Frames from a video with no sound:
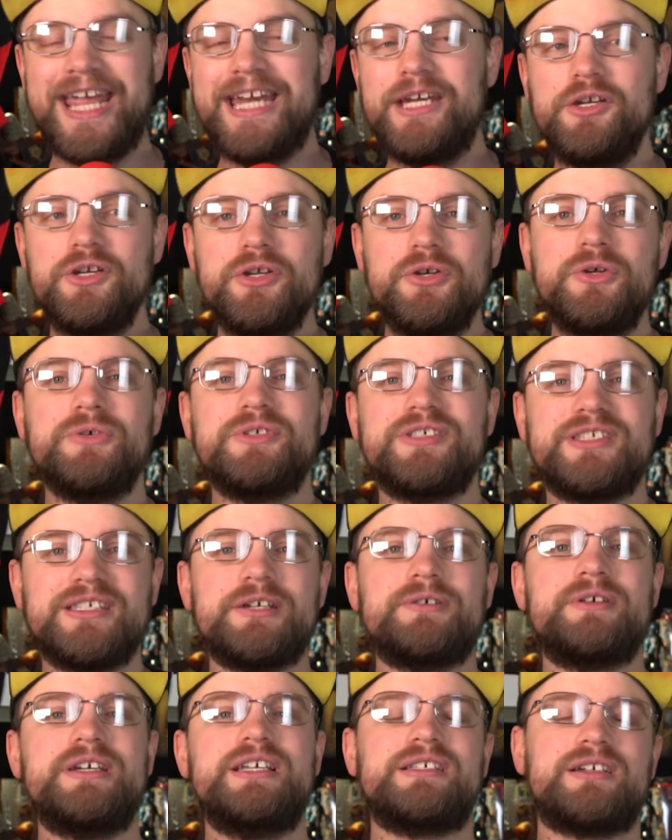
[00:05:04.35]
a new
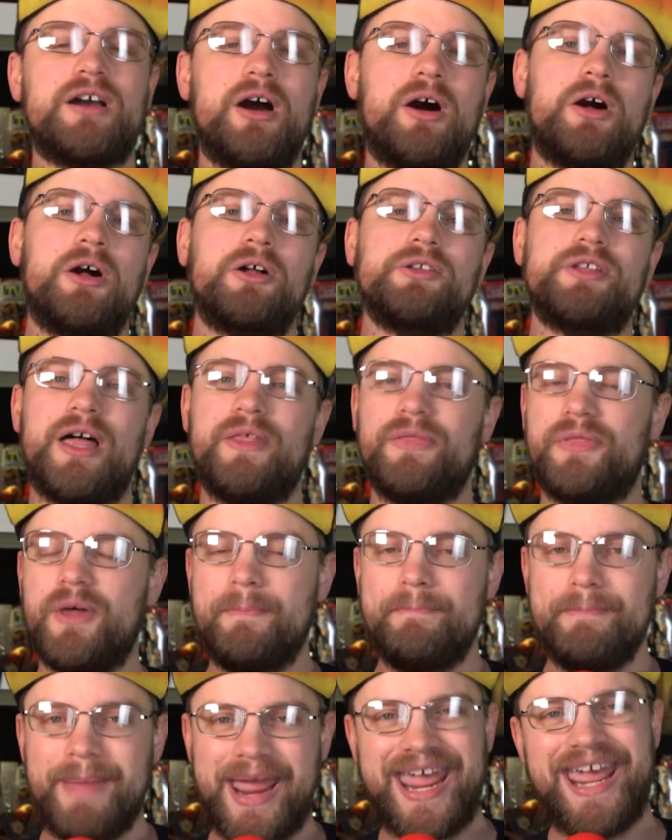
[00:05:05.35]
series called The
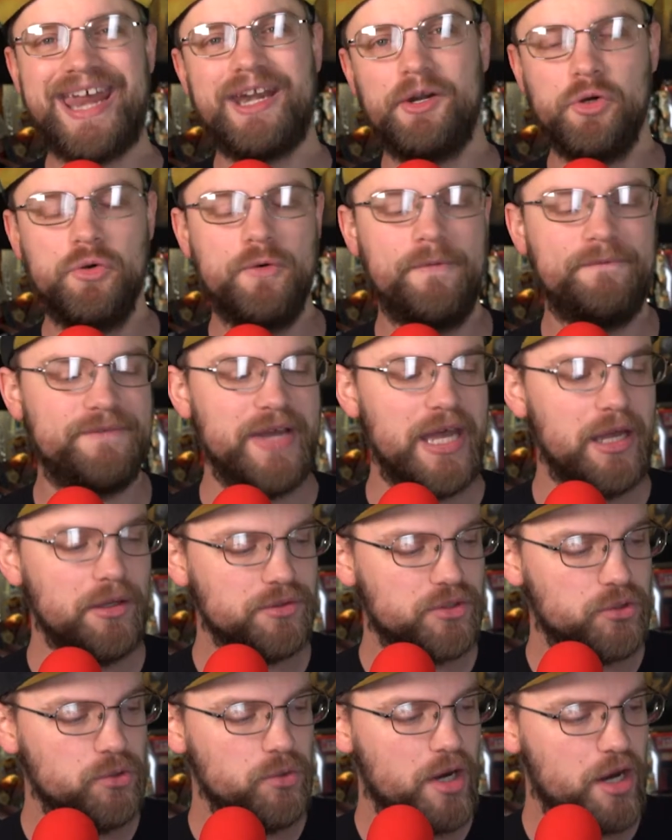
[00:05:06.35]
Man Who Fell
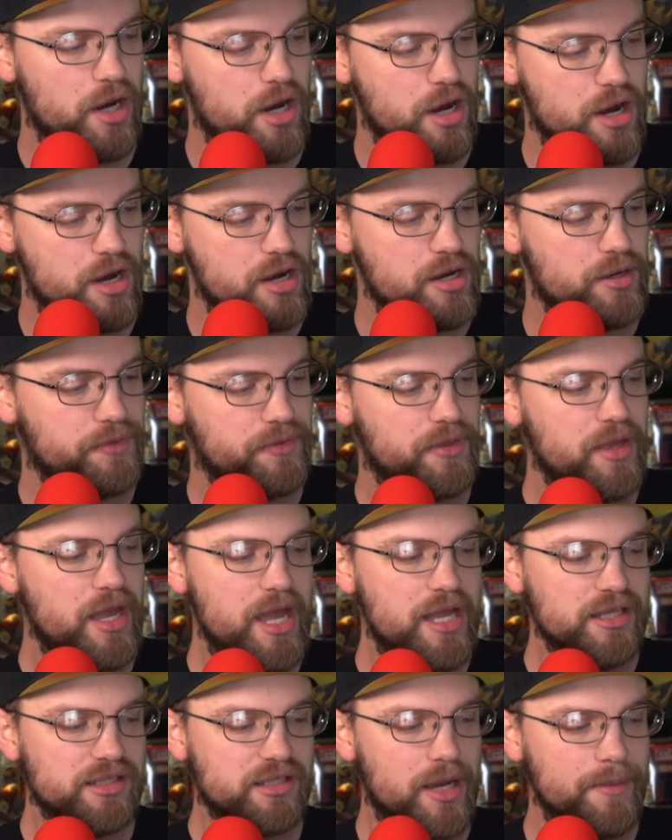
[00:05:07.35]
to Earth.
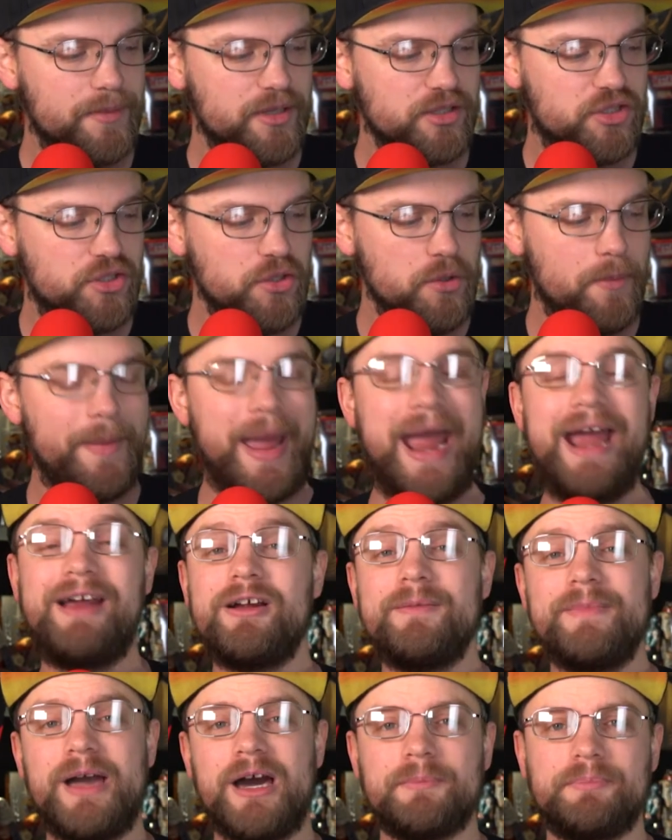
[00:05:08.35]
It's coming to
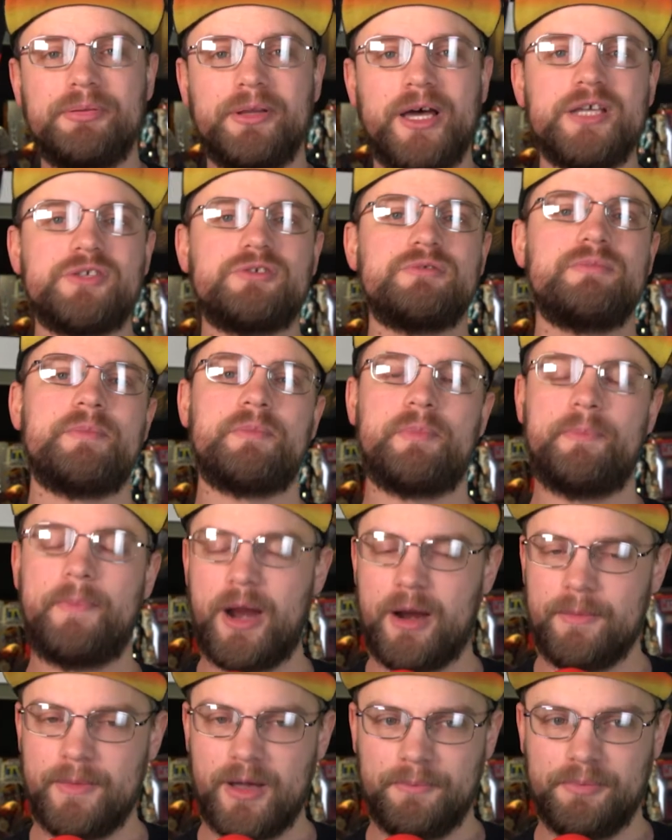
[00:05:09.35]
Paramount Plus. Remember,
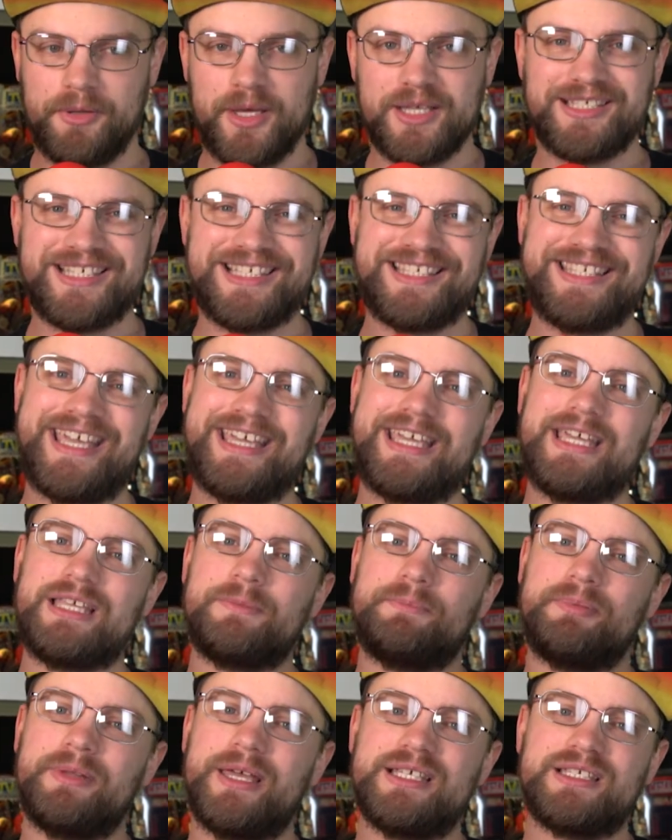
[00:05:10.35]
Paramount Plus is taking
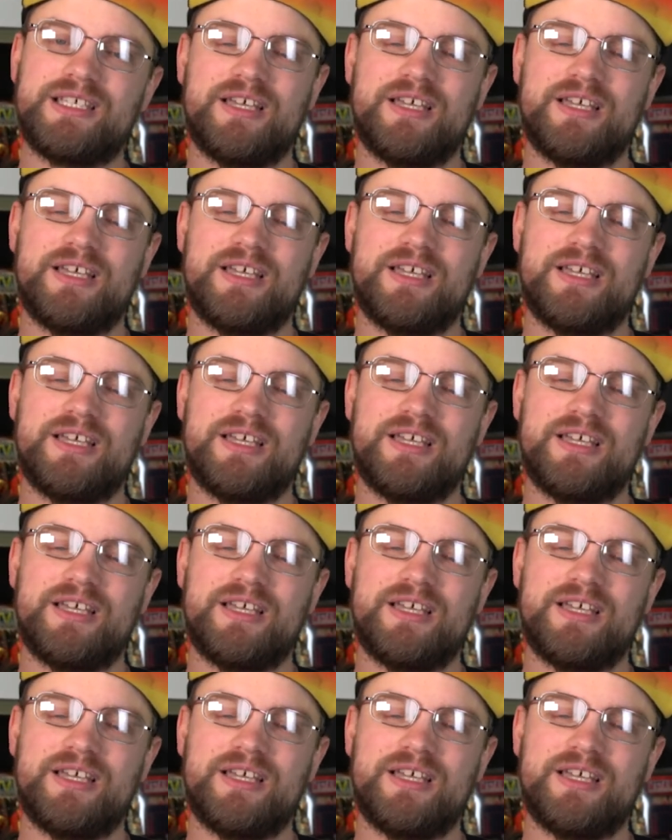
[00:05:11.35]
the place